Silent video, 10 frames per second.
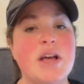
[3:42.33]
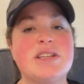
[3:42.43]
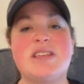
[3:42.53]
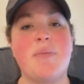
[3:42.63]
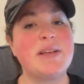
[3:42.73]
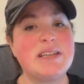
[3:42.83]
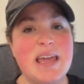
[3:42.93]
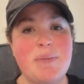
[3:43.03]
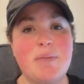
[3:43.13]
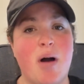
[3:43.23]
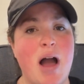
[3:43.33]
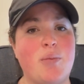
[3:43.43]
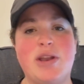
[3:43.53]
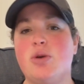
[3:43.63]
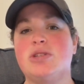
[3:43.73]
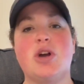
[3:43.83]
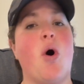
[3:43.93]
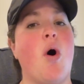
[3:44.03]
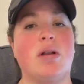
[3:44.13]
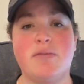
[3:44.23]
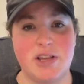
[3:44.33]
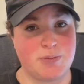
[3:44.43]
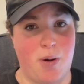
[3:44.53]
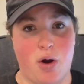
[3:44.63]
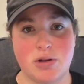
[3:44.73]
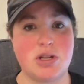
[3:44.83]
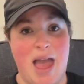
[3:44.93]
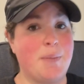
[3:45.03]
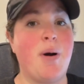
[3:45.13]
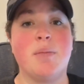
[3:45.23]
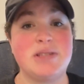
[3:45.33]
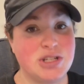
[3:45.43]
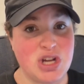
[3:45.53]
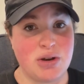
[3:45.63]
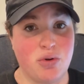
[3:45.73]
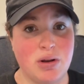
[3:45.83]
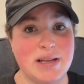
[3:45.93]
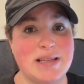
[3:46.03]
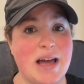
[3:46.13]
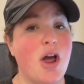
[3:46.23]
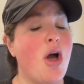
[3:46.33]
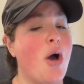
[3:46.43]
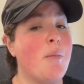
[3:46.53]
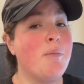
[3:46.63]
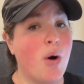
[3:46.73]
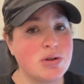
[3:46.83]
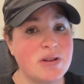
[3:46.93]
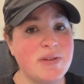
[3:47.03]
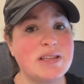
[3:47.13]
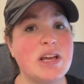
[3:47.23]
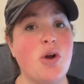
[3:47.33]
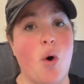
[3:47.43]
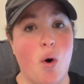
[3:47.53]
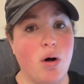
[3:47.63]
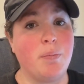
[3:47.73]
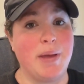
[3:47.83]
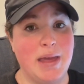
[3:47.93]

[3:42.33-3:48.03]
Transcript: Something to keep in mind when using all of these parts and pumps in general is that most of these can all be